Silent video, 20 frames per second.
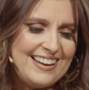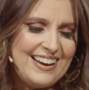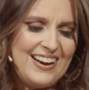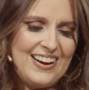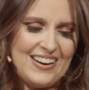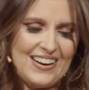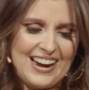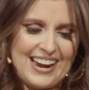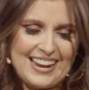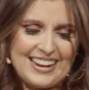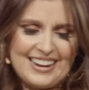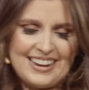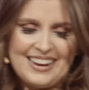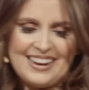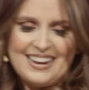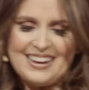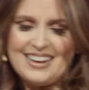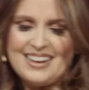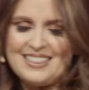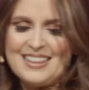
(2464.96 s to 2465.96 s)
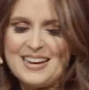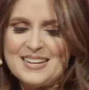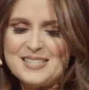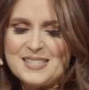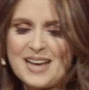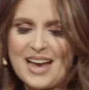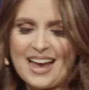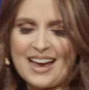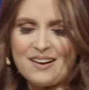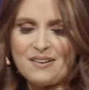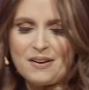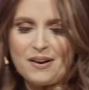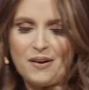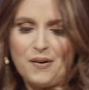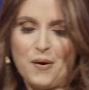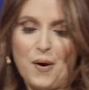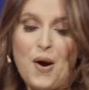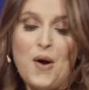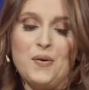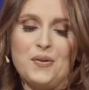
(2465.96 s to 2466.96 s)
All right. They say,
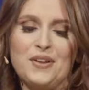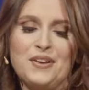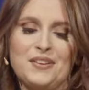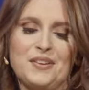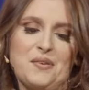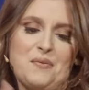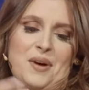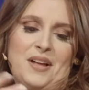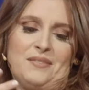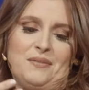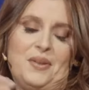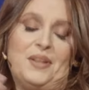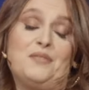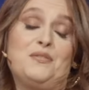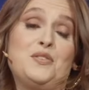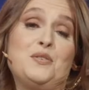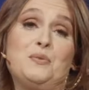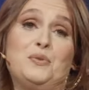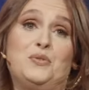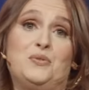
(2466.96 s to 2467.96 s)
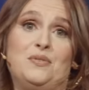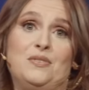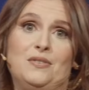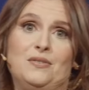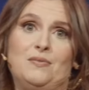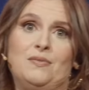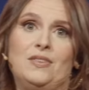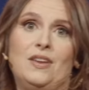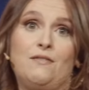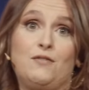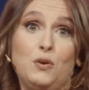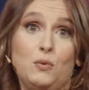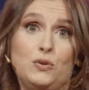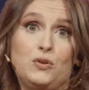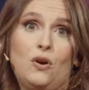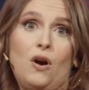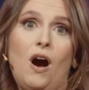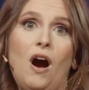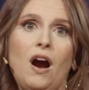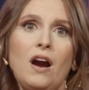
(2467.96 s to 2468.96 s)
well, if you would
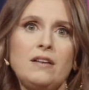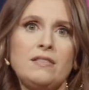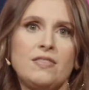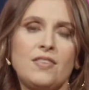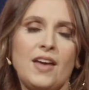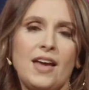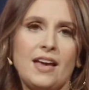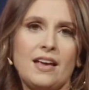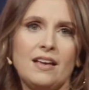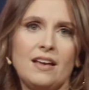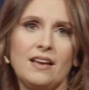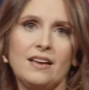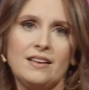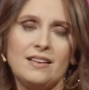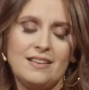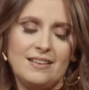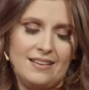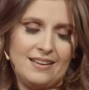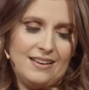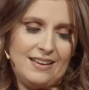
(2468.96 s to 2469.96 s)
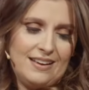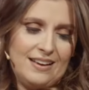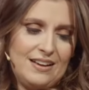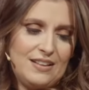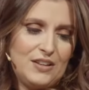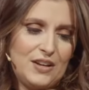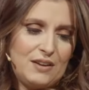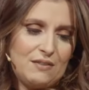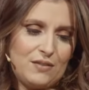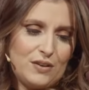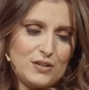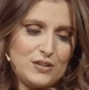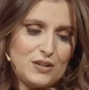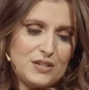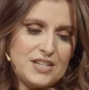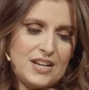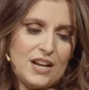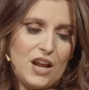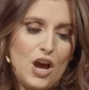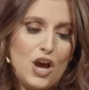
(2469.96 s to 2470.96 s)
do a hard thing, look at verse
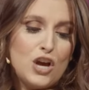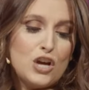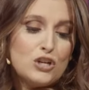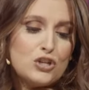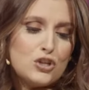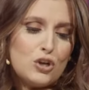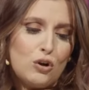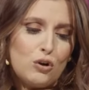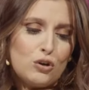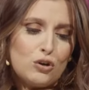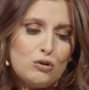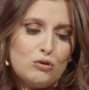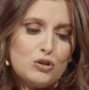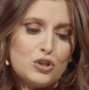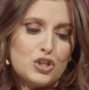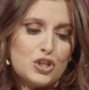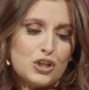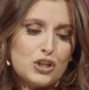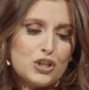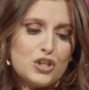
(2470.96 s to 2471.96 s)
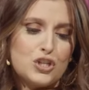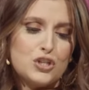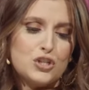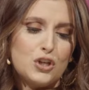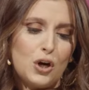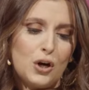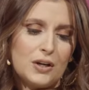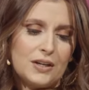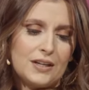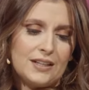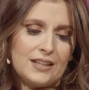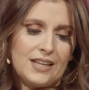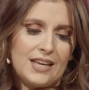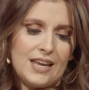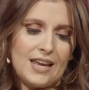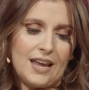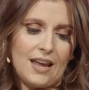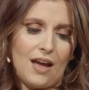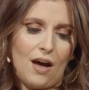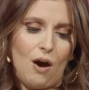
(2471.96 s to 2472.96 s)
13. So you should
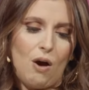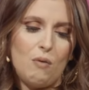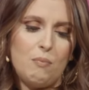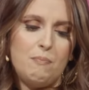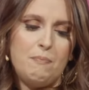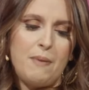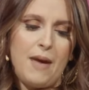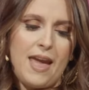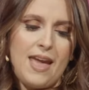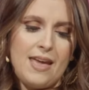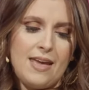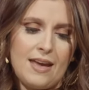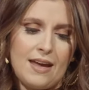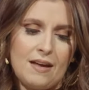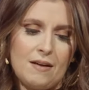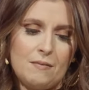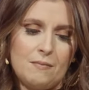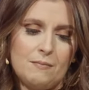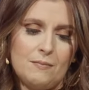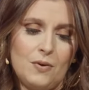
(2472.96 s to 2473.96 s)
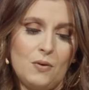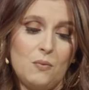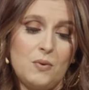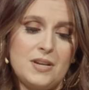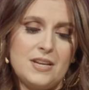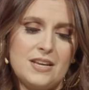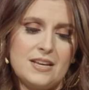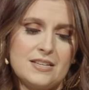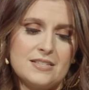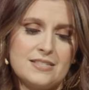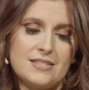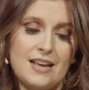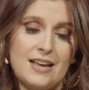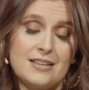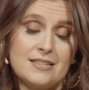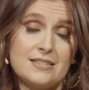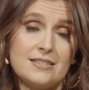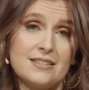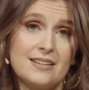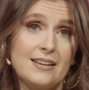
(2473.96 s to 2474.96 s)
certainly obey him when he
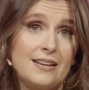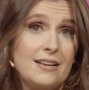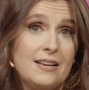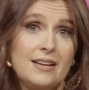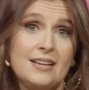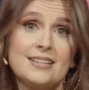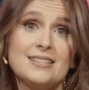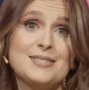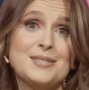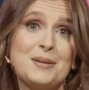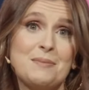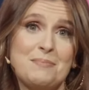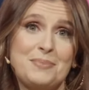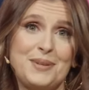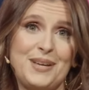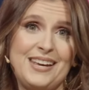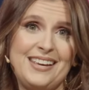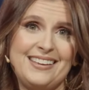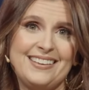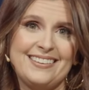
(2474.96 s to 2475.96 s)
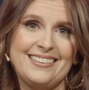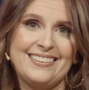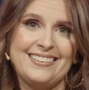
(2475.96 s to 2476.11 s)
says, simply,